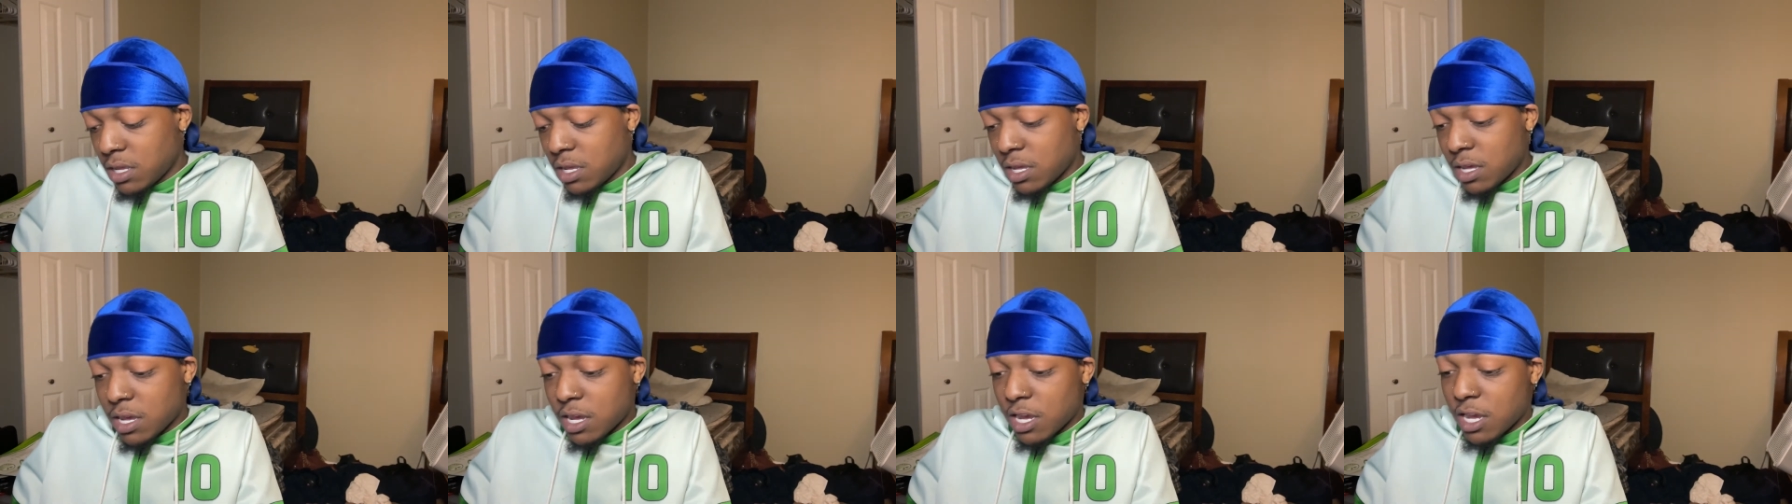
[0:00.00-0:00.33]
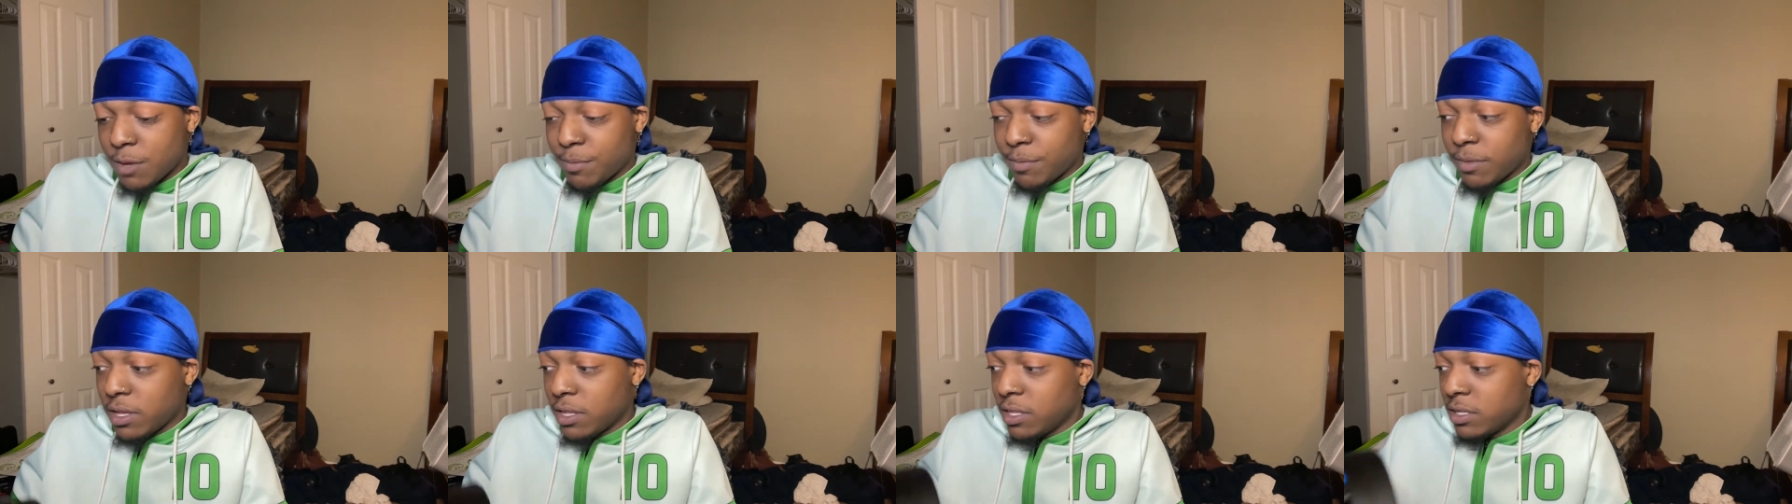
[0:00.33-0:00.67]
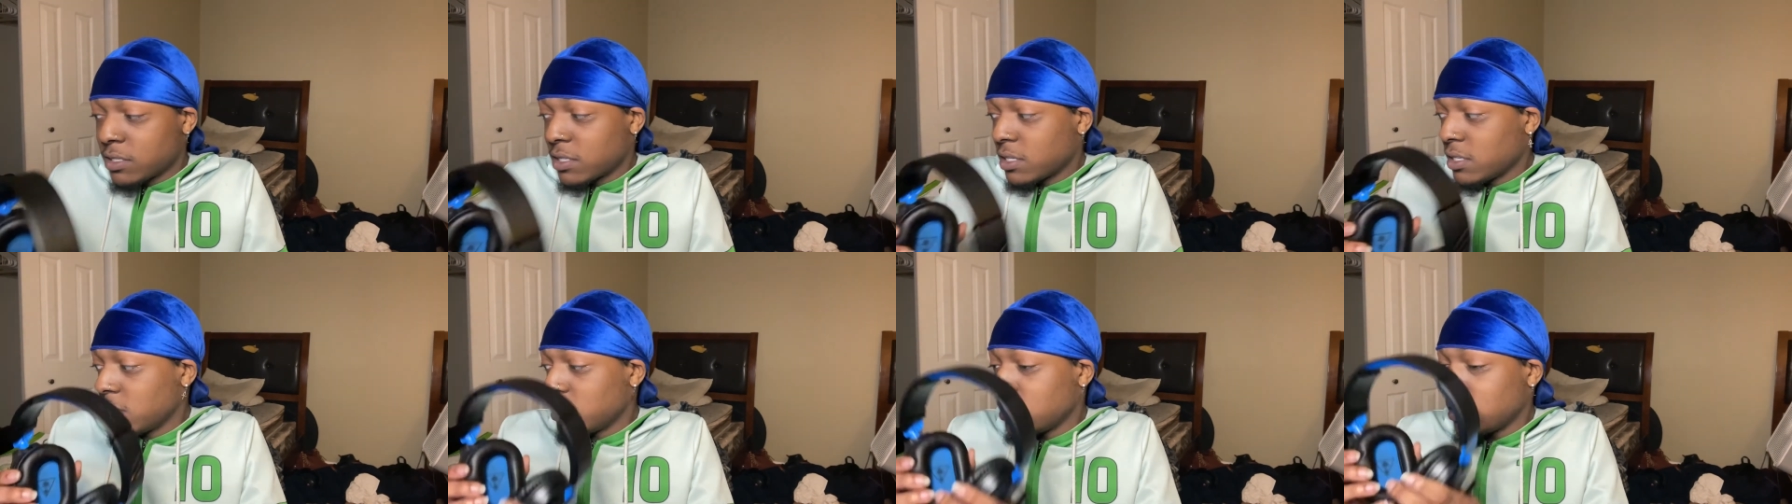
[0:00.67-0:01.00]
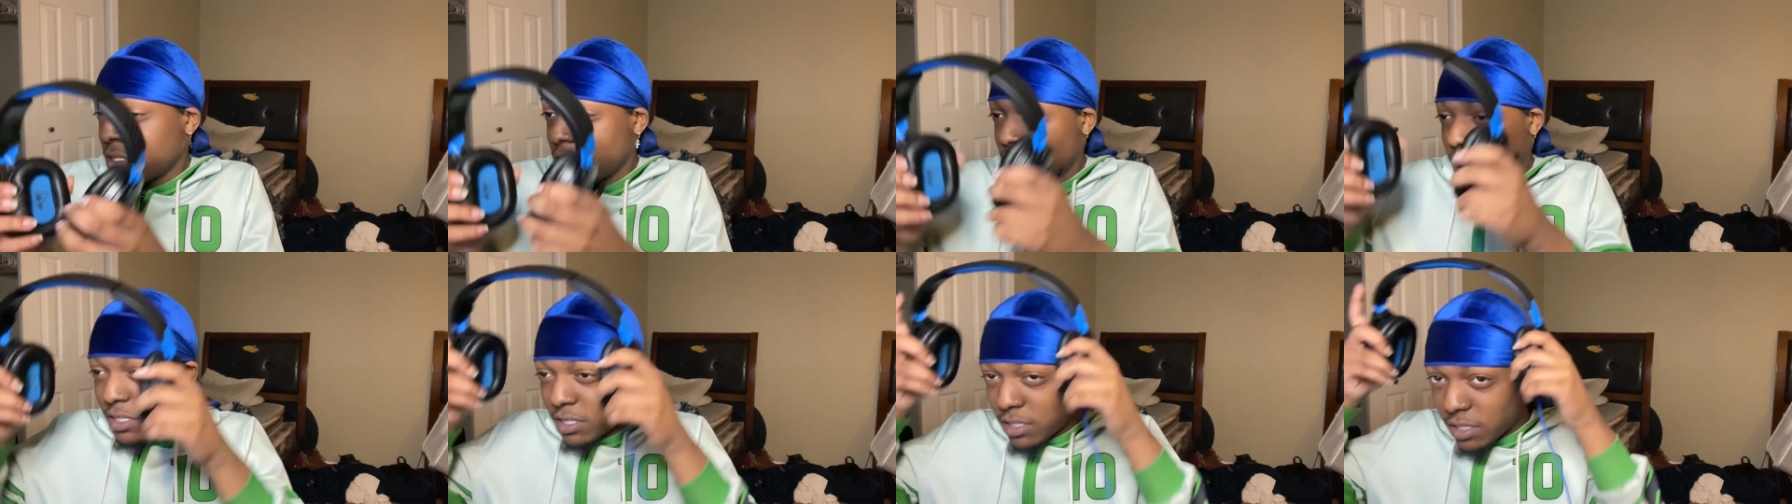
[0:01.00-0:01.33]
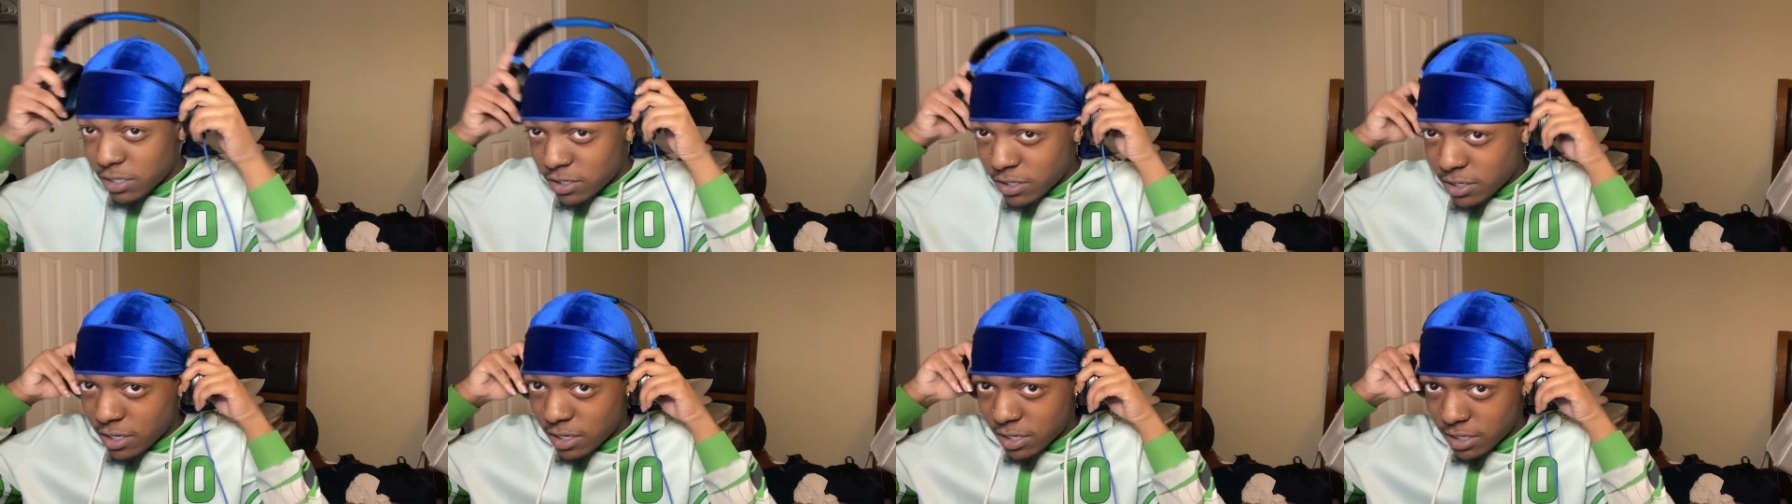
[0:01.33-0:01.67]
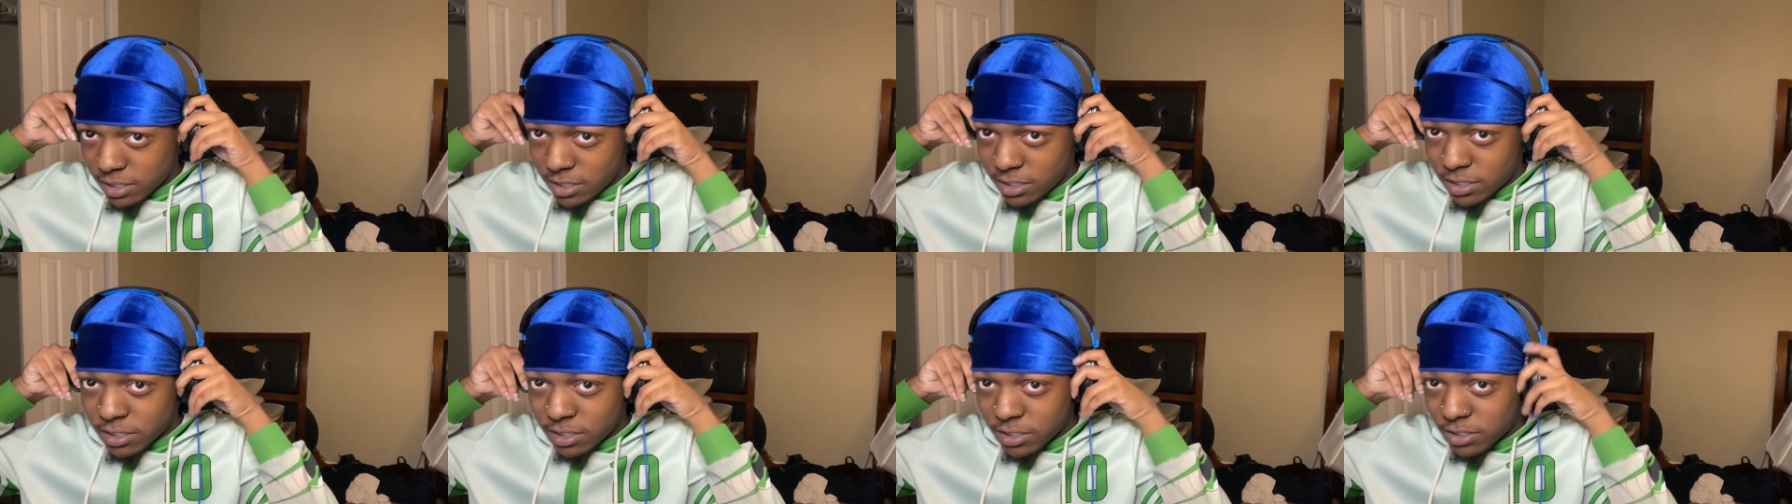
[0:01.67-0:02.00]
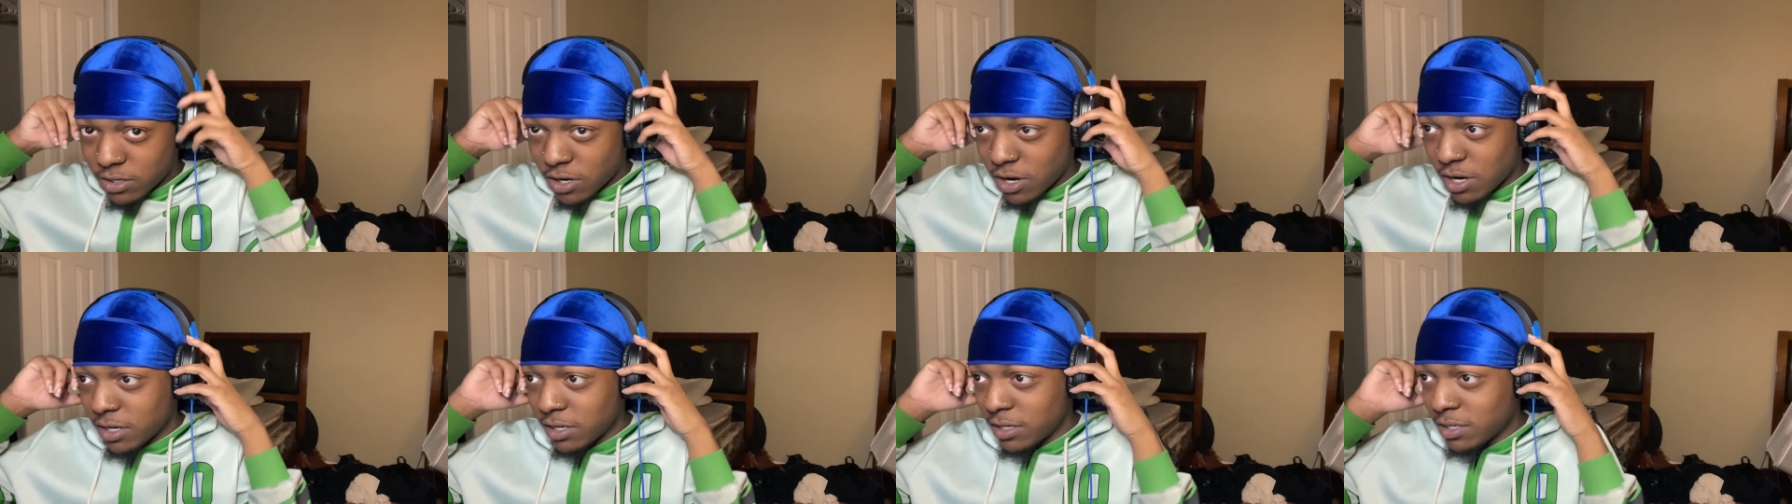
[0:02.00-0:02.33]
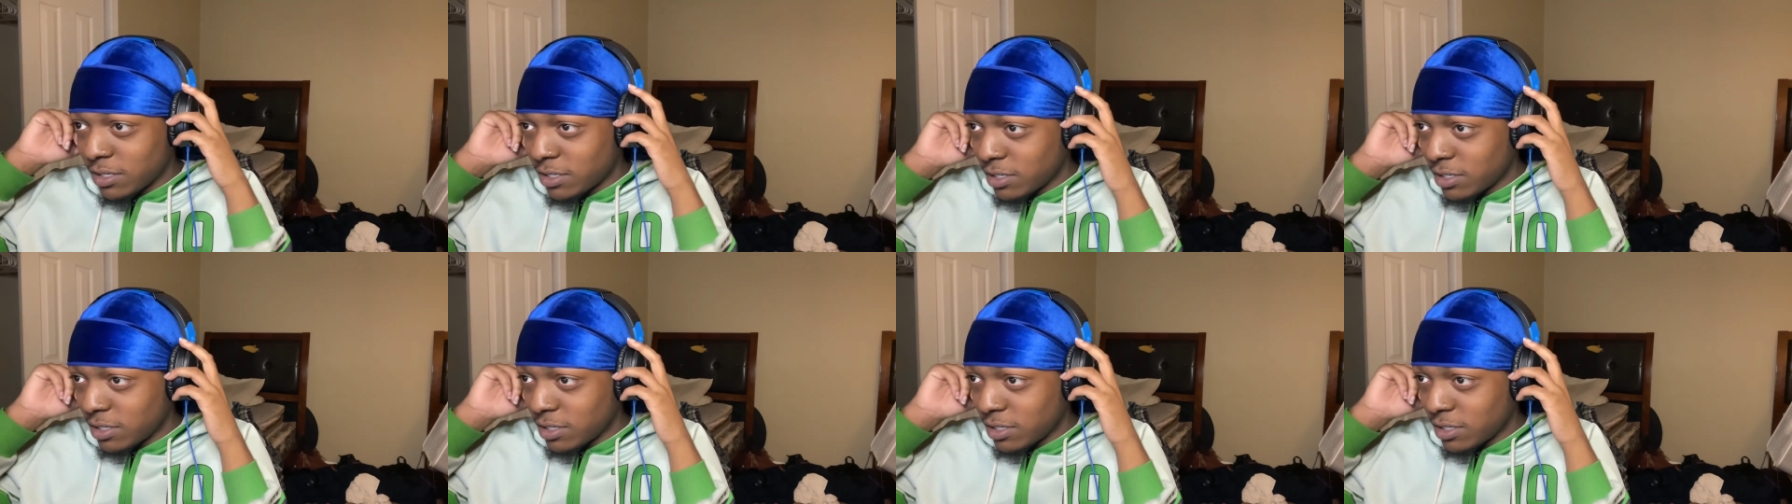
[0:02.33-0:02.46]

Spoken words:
All right, man, let's get cracking. Let's get started.